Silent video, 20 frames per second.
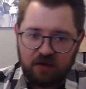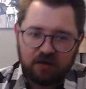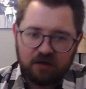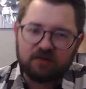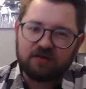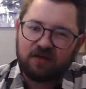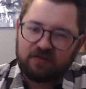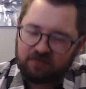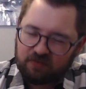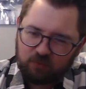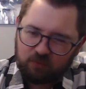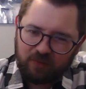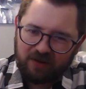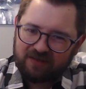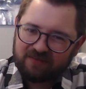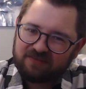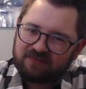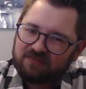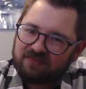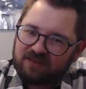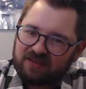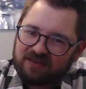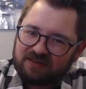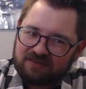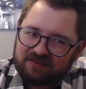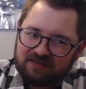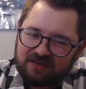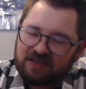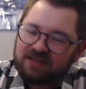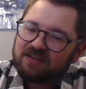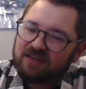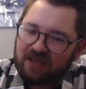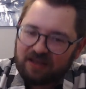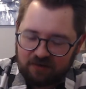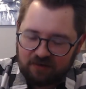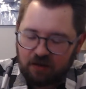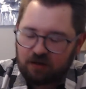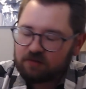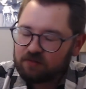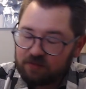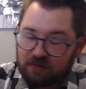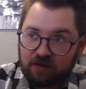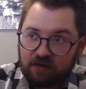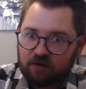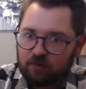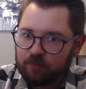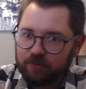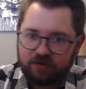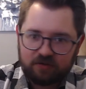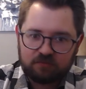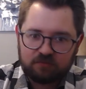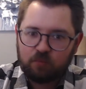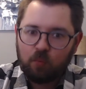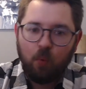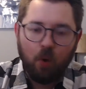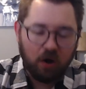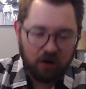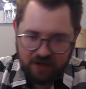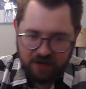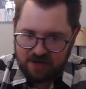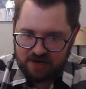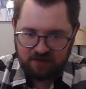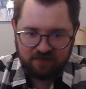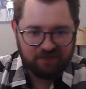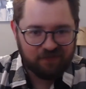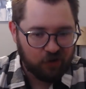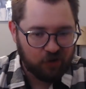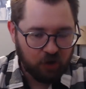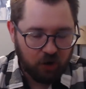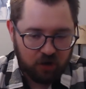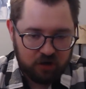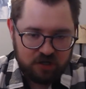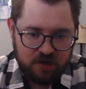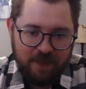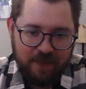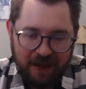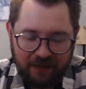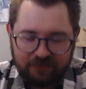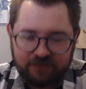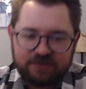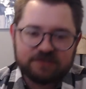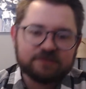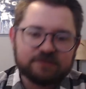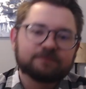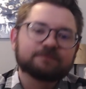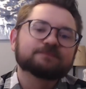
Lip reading: Because otherwise, it can get a little bit wonky and it's very hard to balance.